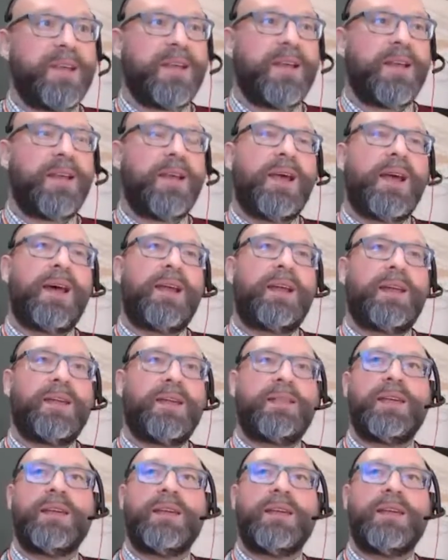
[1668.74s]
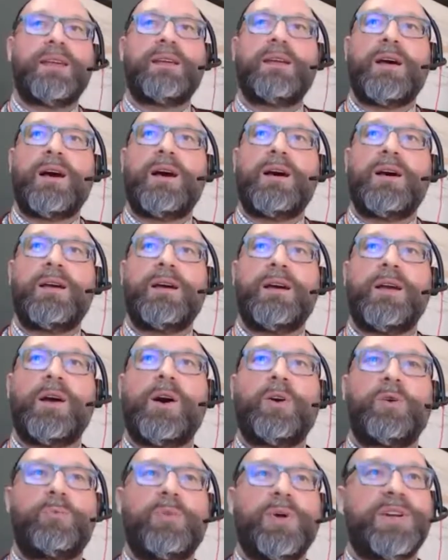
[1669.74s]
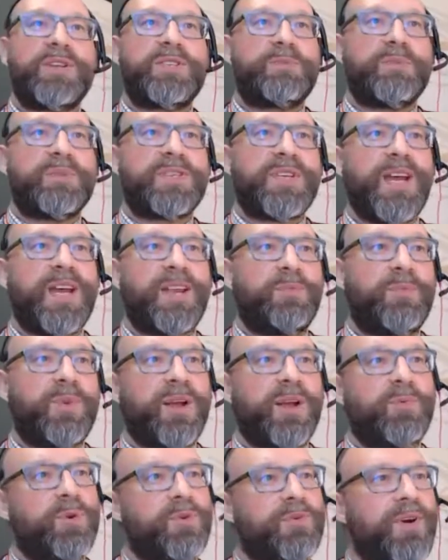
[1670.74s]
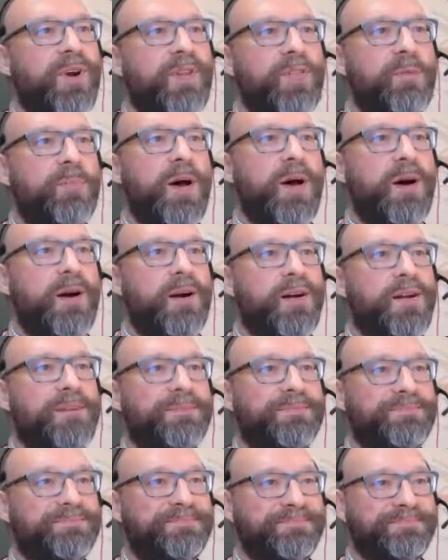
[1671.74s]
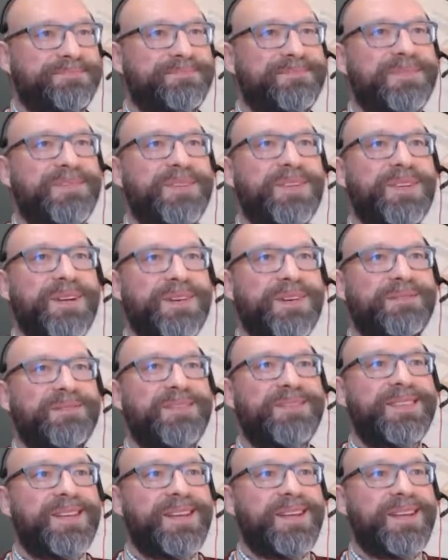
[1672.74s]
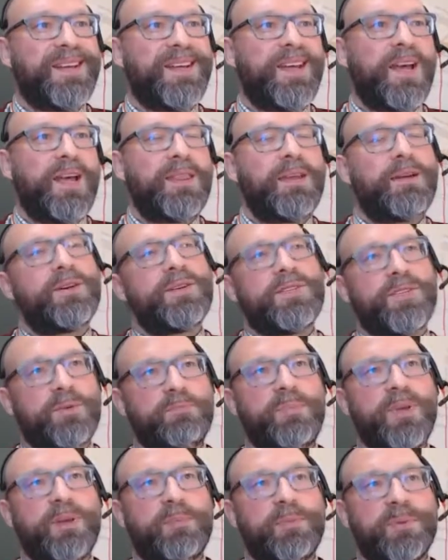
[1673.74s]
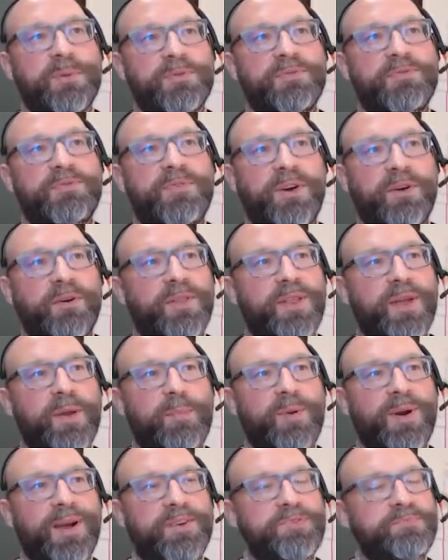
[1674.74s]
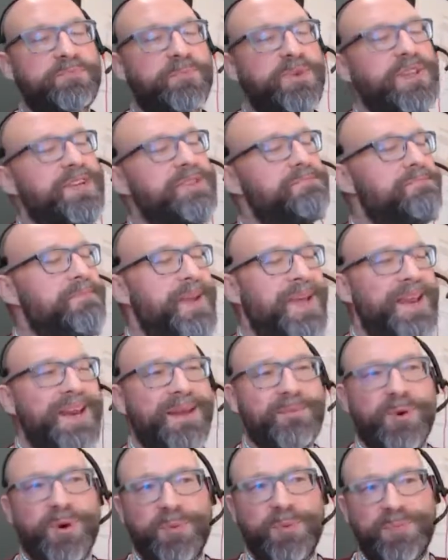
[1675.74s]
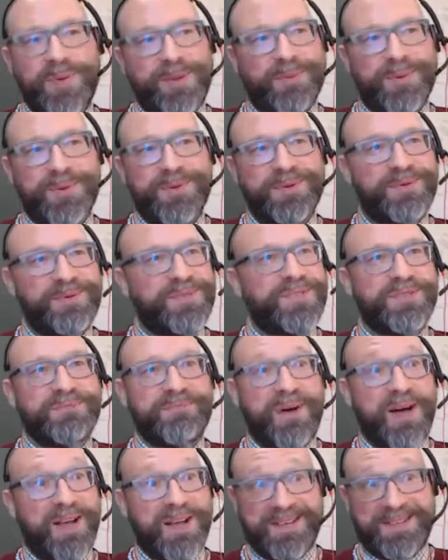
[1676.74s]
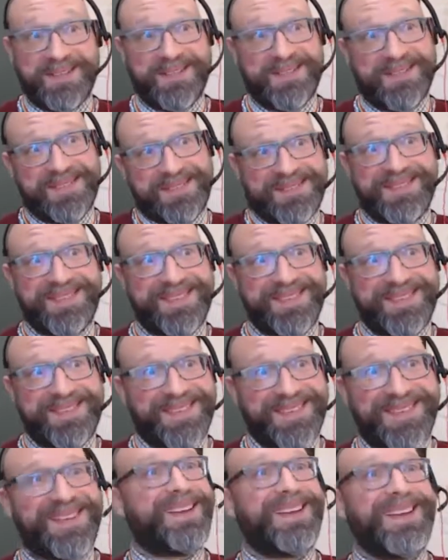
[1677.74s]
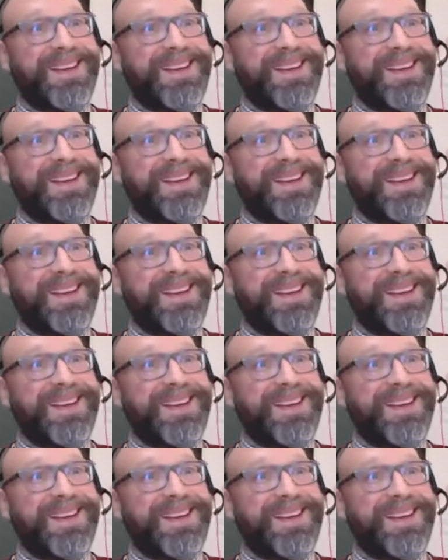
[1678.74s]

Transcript: And I think I hold my husband's hand when I walk around the park, you know? And there are some people who furrow their brows, but there's many more people who smile as they